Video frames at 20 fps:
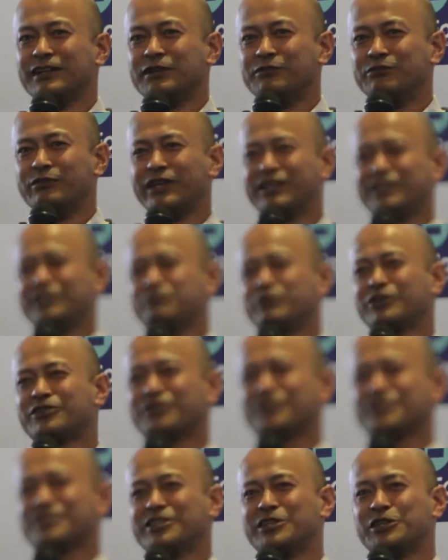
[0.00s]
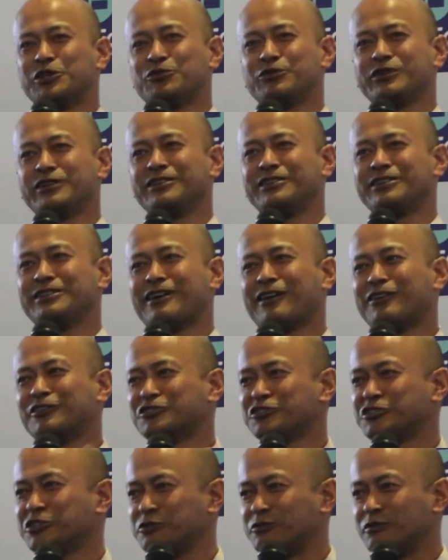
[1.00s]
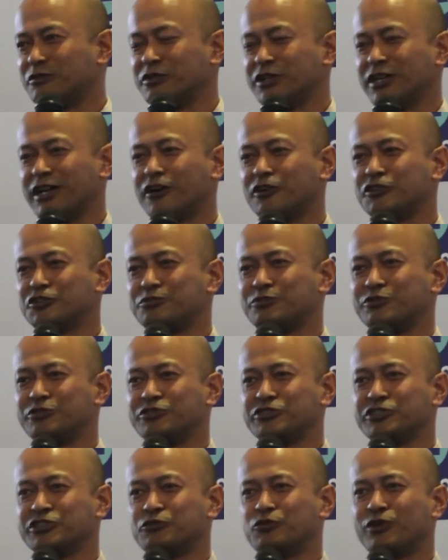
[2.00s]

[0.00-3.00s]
Mainly because in a way in entrepreneurship,